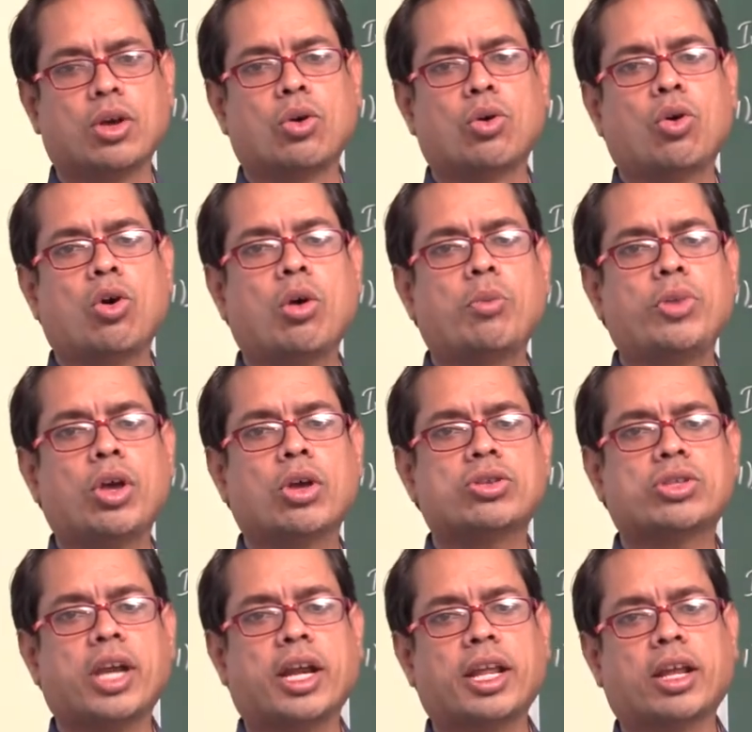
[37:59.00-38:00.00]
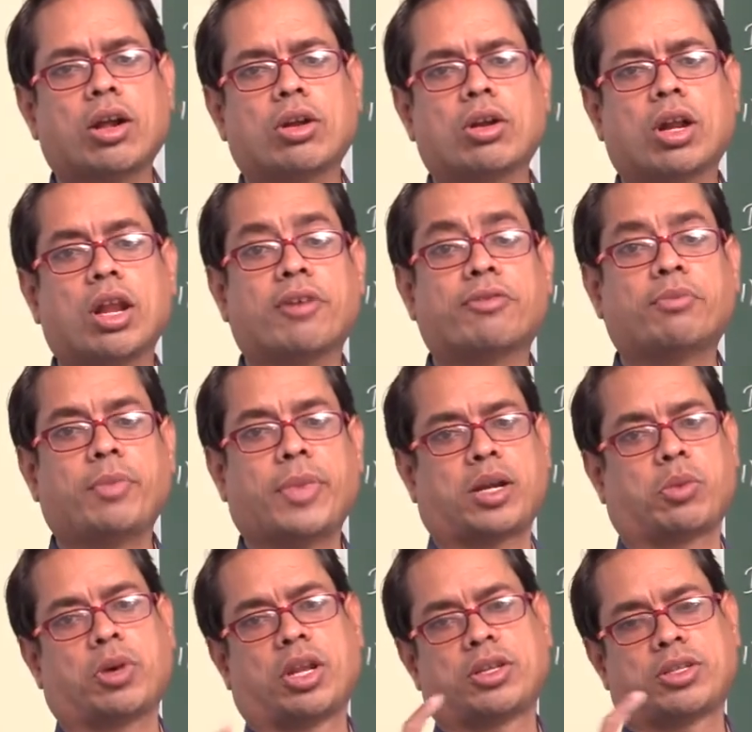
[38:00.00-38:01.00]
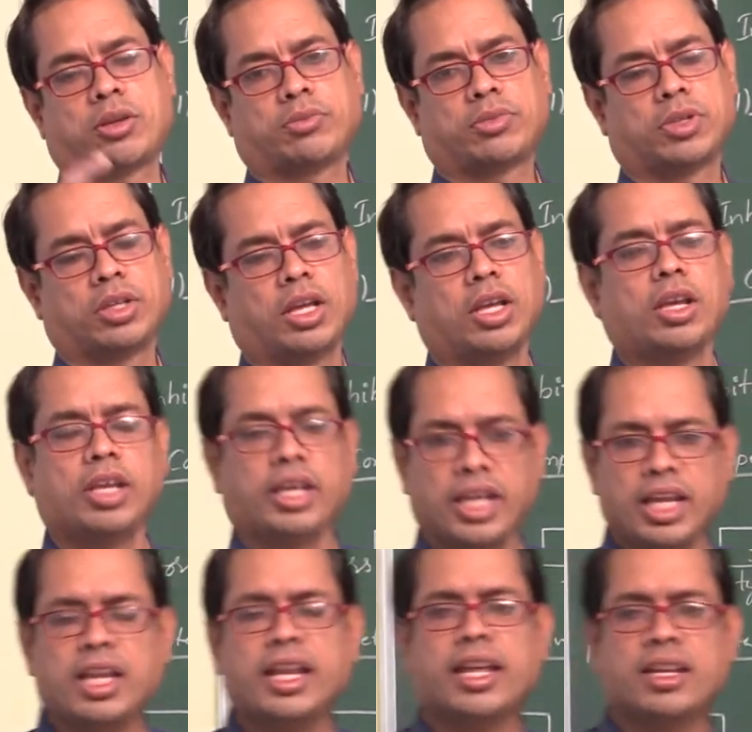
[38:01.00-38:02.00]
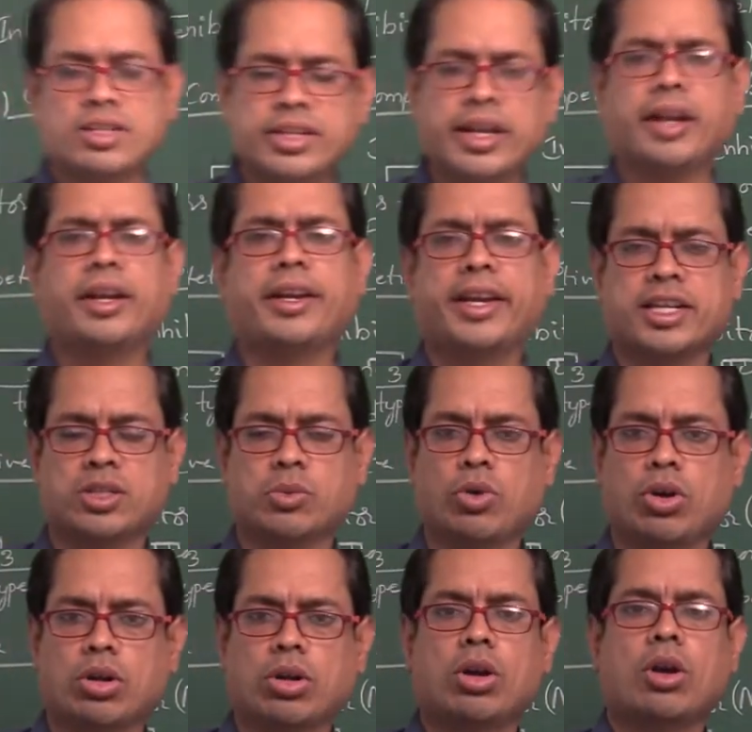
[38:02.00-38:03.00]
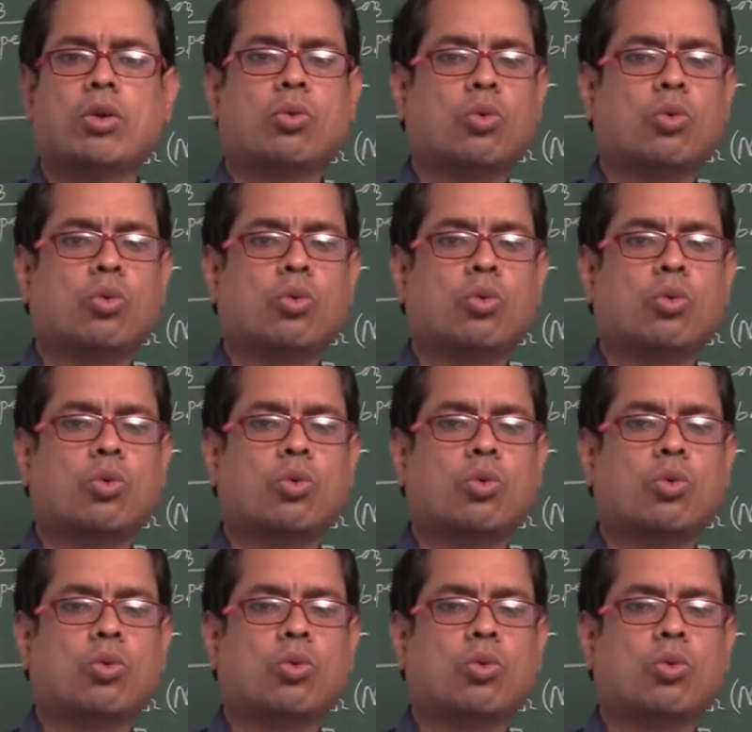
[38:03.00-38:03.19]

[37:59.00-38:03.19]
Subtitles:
homeostatic control of metabolism. In NCERT textbook,